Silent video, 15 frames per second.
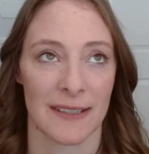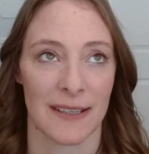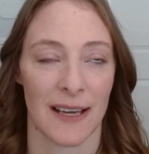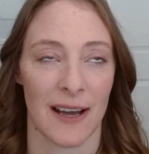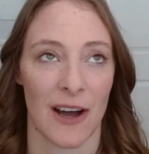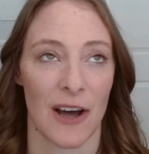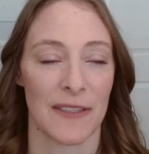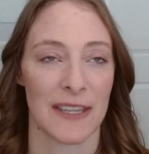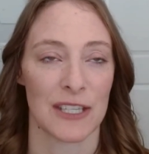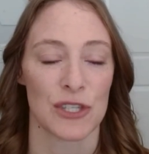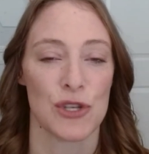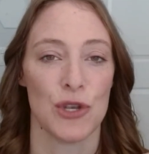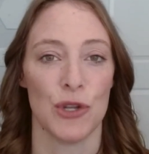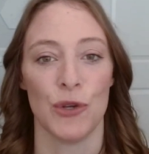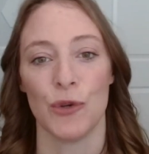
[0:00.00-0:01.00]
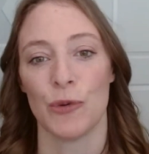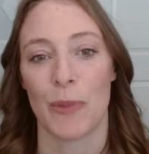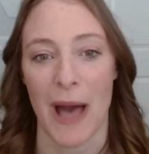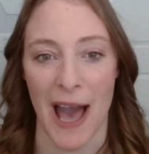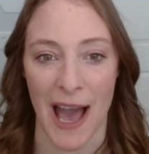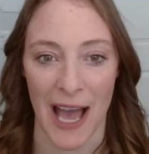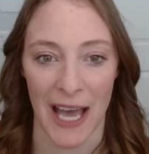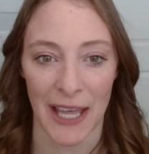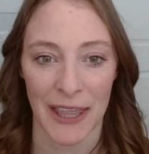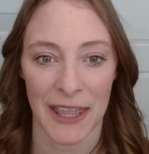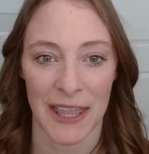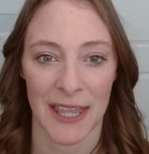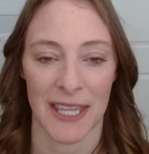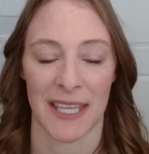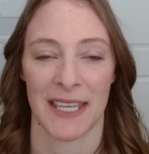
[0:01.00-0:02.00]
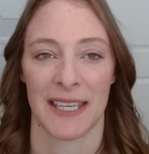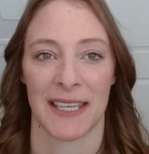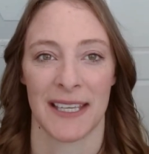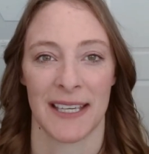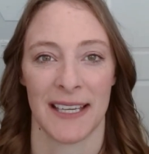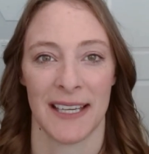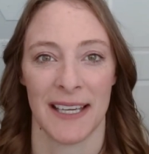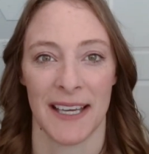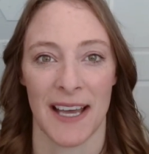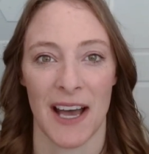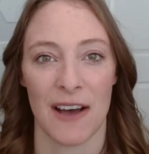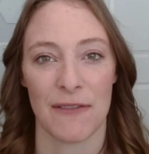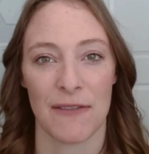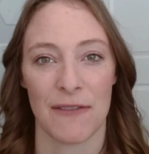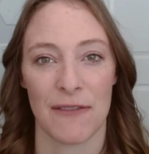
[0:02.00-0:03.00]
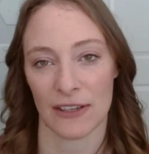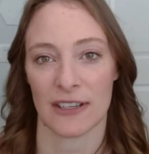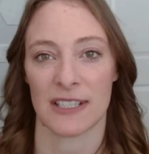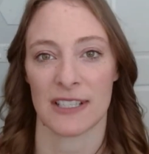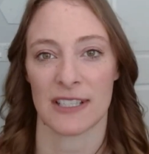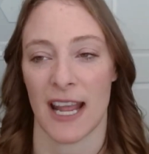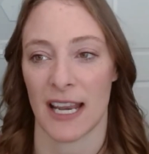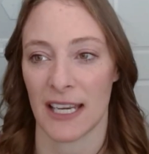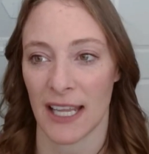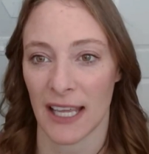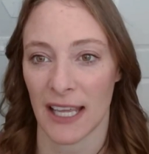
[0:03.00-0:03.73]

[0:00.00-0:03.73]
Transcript: on this new path of understanding,